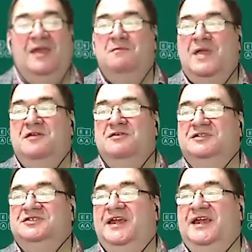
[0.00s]
It may
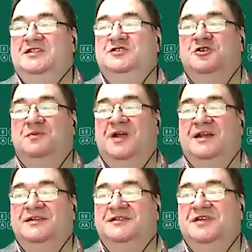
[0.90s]
not change your
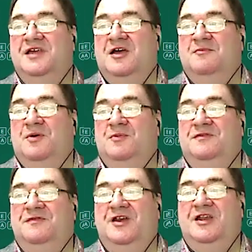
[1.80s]
practice, but
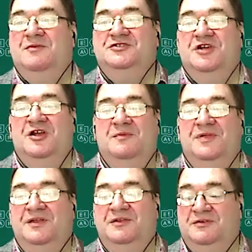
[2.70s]
we'd very much hope
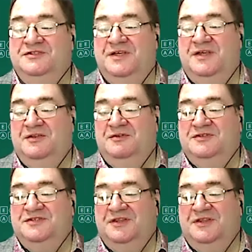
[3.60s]
that using
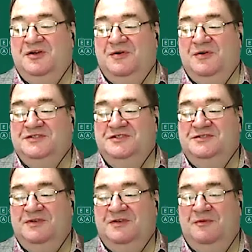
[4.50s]
the
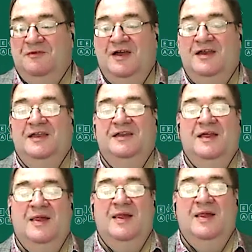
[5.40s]
questions we've provided,
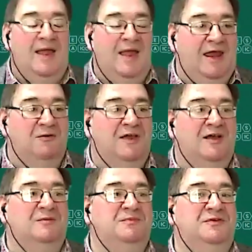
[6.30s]
it will
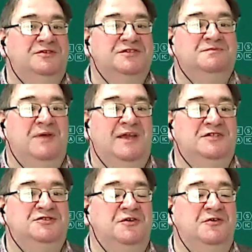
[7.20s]
help you just make
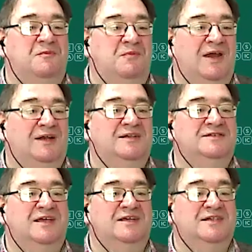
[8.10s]
sure your
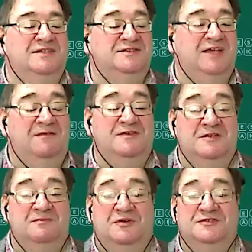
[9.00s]
practice is as safe as
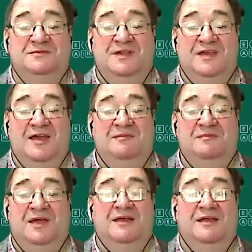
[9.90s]
it possibly can
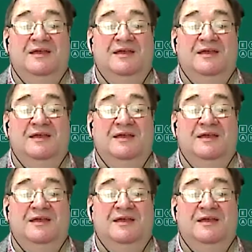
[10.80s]
be.